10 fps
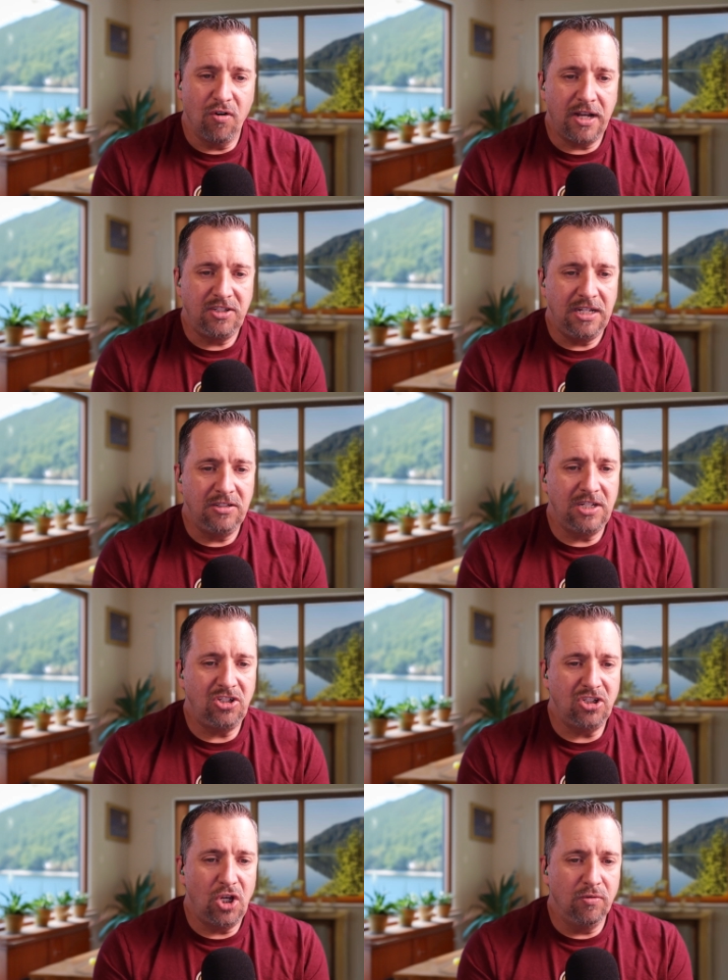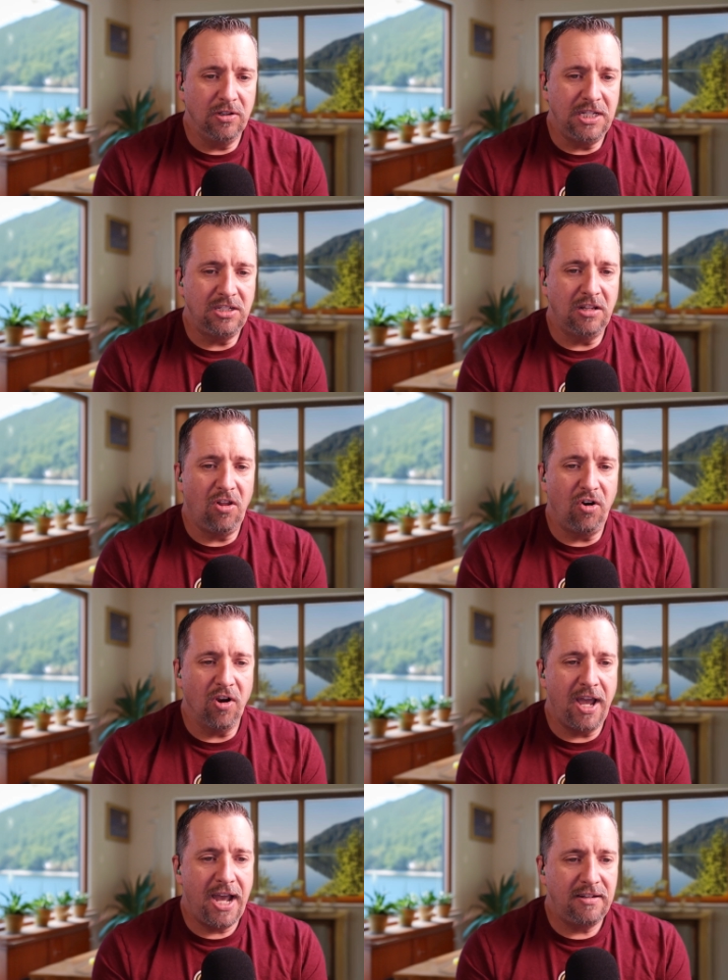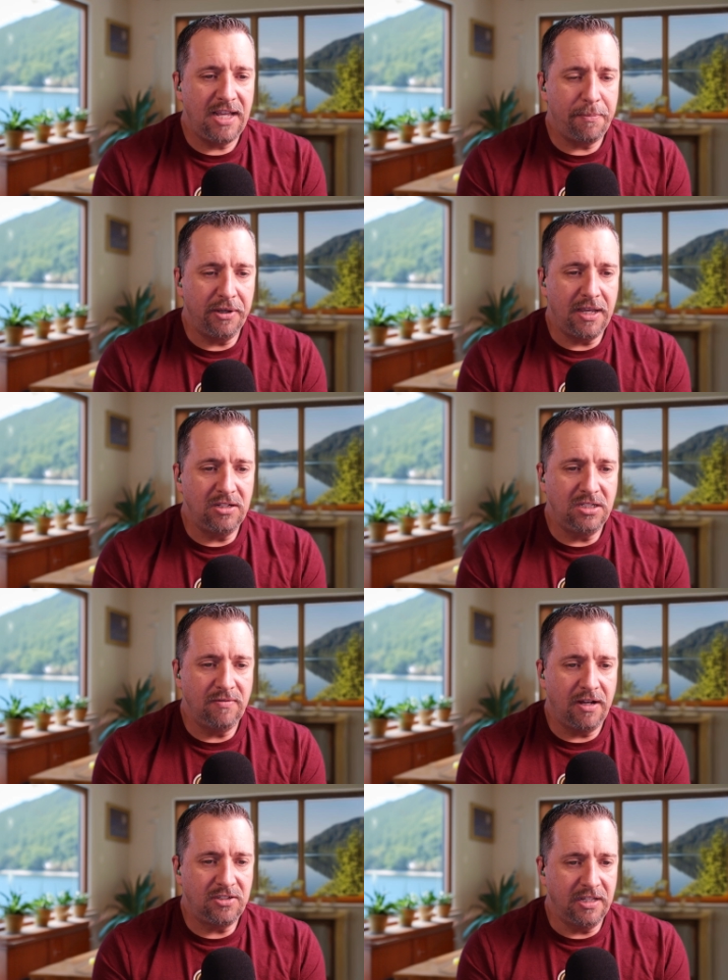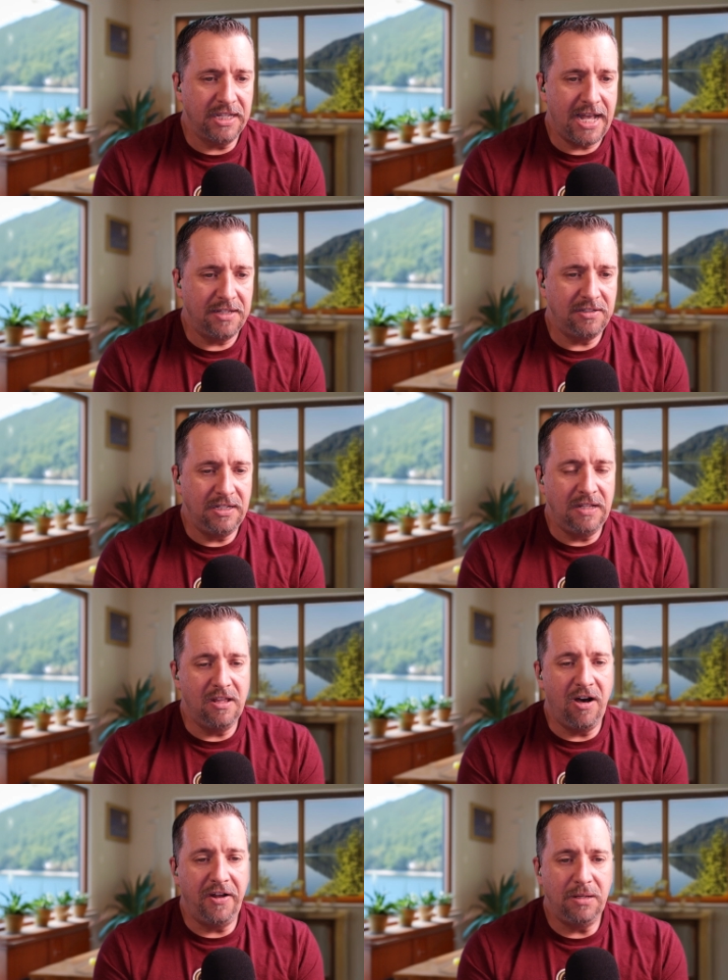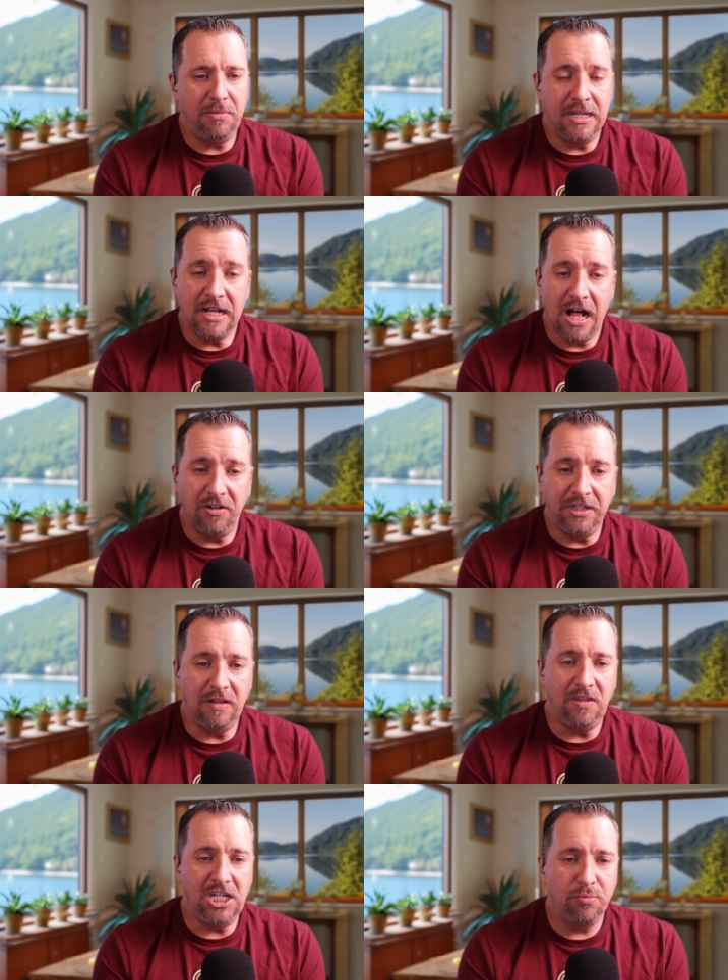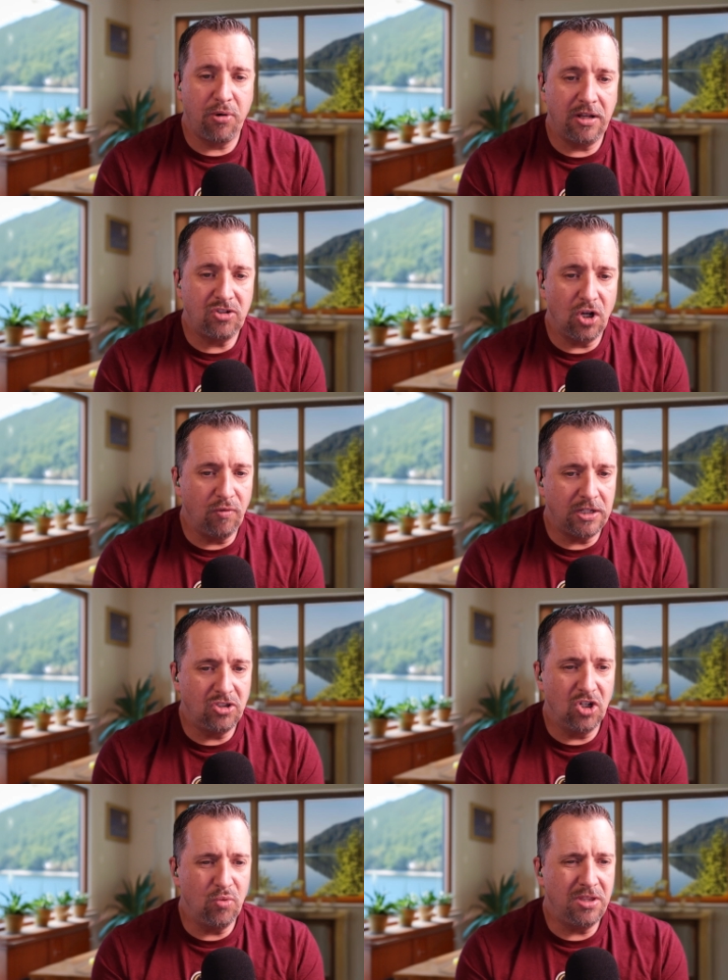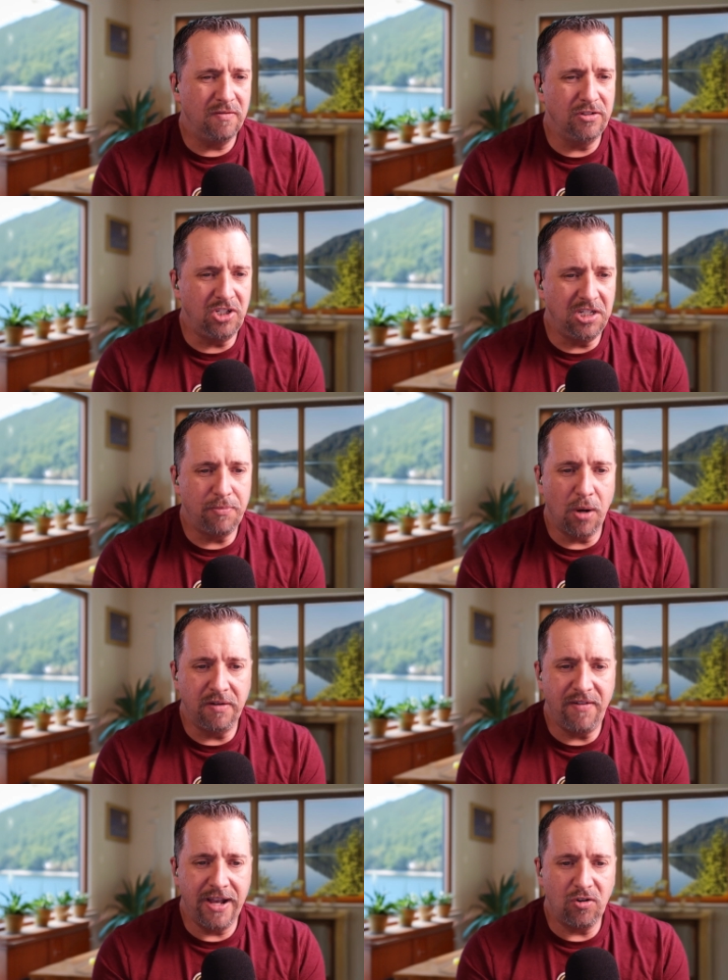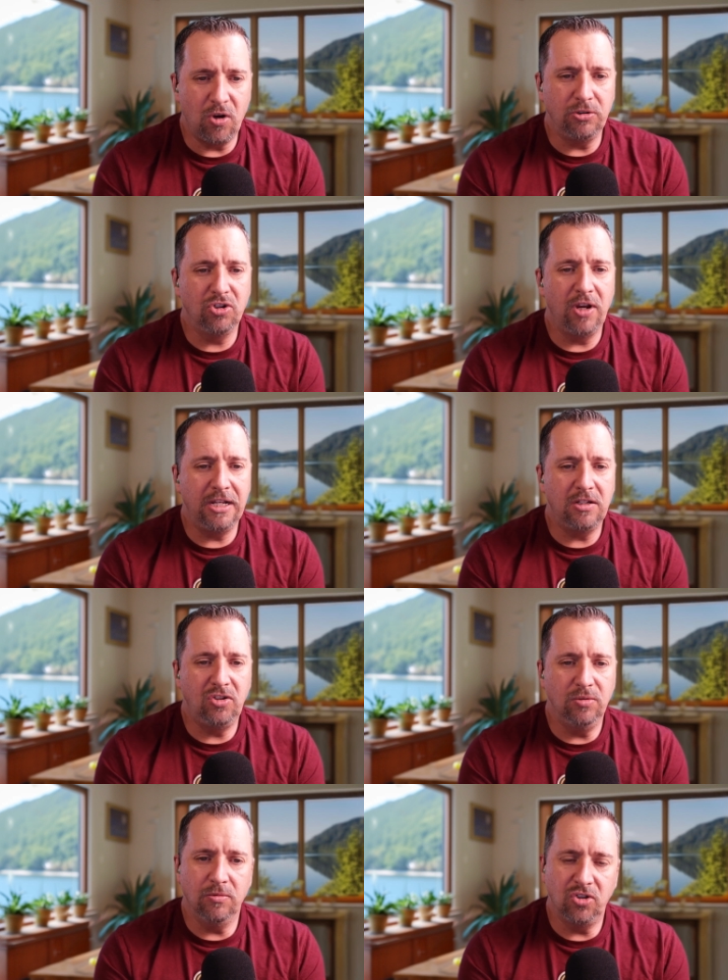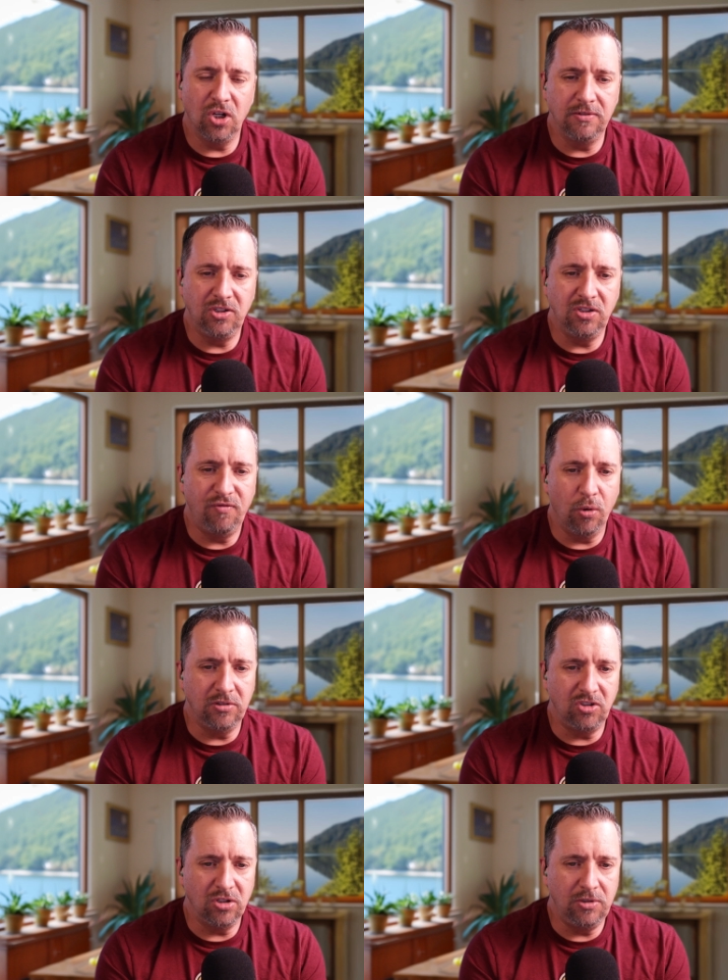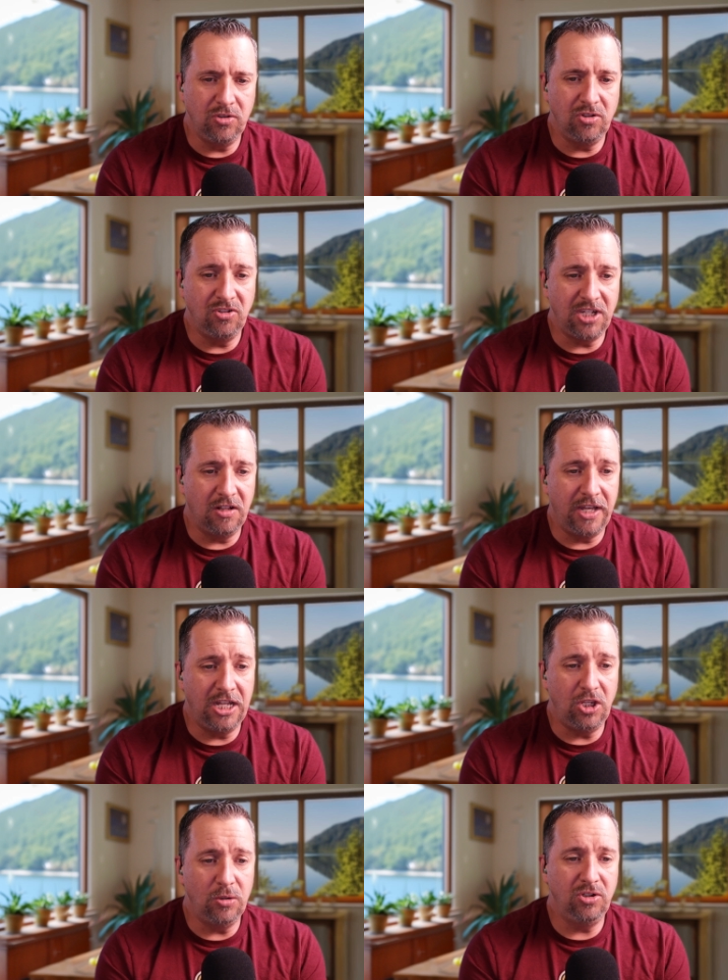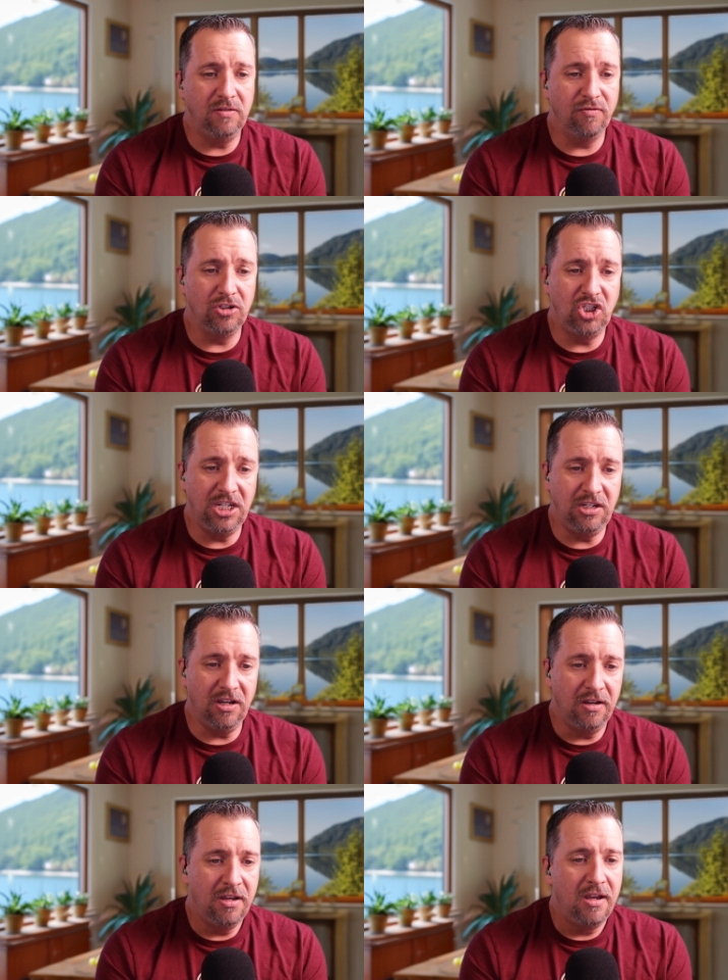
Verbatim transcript: VarroxSan is a slow release and longer acting application of oxalic acid in the honeybee colony. These products are registered with the Virginia Department of Agriculture and Consumer Services for distribution, sale, and use in Virginia.